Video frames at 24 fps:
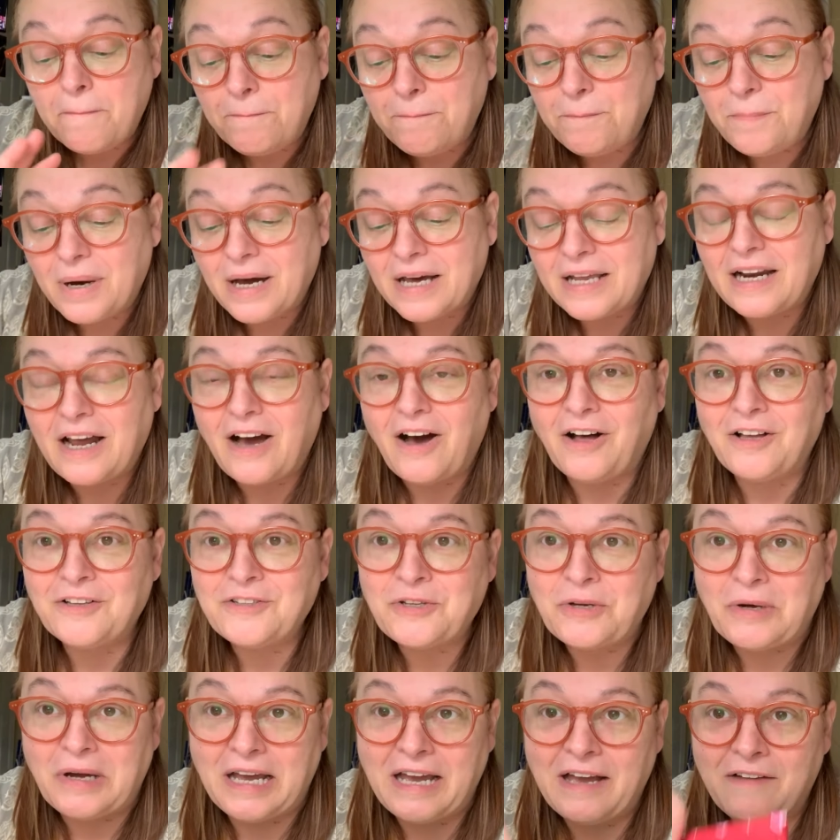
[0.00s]
But
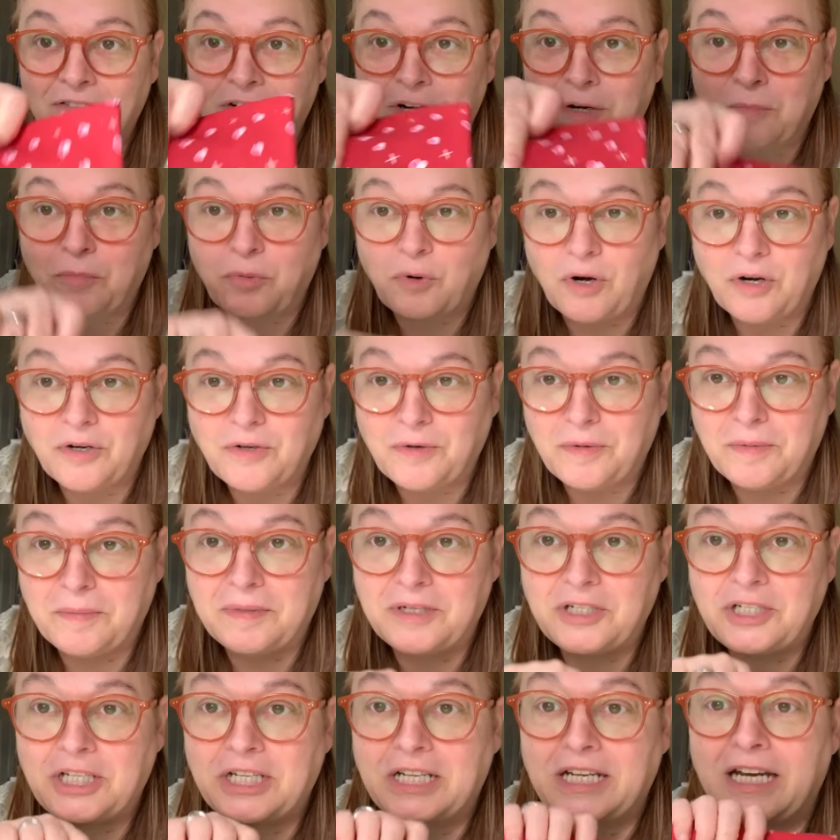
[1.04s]
also I have an embroidery
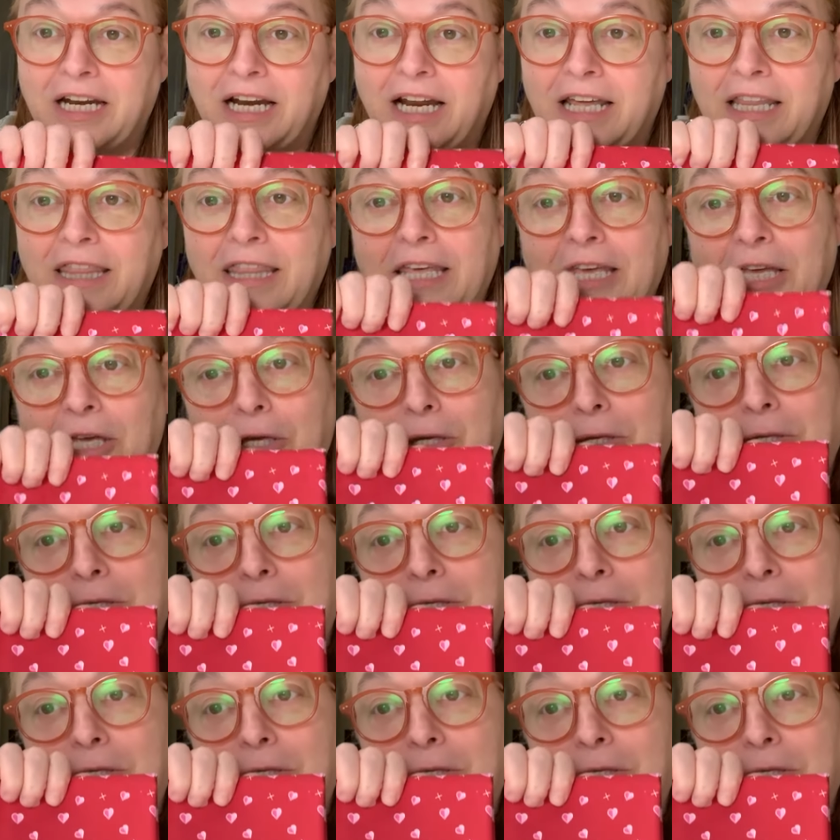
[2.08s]
machine, and I think you